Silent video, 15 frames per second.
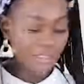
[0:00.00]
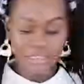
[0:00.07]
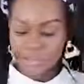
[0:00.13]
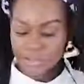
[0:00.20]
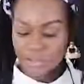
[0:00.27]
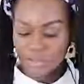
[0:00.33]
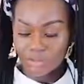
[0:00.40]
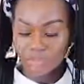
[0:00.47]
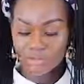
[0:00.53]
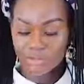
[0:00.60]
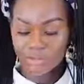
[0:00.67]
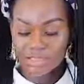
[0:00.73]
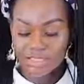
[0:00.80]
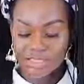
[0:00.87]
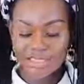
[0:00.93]
So
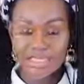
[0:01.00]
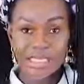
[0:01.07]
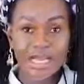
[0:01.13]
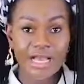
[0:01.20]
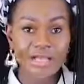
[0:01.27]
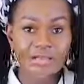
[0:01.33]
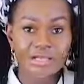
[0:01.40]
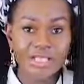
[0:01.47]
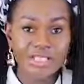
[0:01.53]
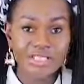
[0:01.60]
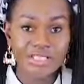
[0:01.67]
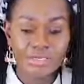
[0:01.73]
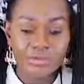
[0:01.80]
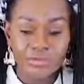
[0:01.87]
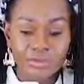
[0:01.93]
these are a
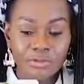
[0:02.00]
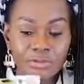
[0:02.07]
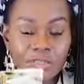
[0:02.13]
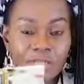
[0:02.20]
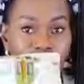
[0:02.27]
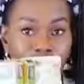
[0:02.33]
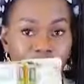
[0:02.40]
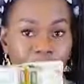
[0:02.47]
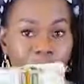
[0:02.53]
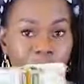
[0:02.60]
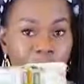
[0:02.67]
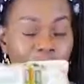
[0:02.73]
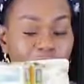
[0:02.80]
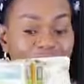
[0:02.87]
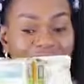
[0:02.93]
general
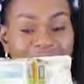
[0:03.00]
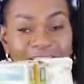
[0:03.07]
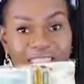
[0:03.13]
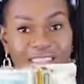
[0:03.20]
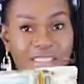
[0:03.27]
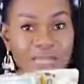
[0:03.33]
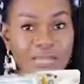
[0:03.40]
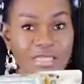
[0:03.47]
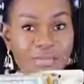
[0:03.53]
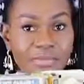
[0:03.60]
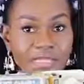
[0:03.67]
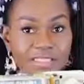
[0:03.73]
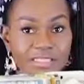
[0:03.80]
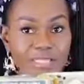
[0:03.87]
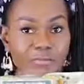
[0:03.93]
overview of the items I
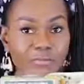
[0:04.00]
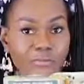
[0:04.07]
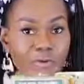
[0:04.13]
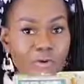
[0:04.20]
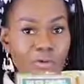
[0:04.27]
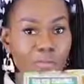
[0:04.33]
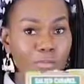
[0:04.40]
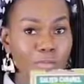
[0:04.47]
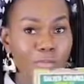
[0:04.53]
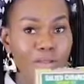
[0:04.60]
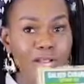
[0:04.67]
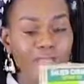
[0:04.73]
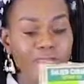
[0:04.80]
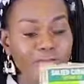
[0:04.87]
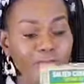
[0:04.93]
picked up from
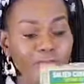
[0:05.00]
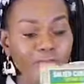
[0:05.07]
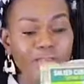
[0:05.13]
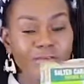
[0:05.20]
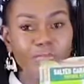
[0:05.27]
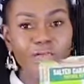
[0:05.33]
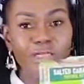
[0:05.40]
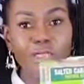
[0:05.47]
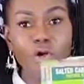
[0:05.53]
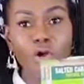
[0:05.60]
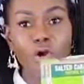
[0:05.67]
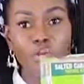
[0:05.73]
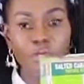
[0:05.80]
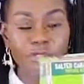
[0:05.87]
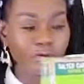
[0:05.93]
my favorite
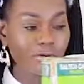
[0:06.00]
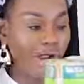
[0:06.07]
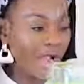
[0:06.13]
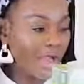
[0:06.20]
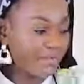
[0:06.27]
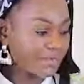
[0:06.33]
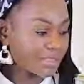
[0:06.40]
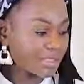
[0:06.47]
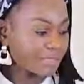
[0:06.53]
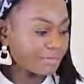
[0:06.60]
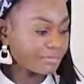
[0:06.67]
Hobbycraft.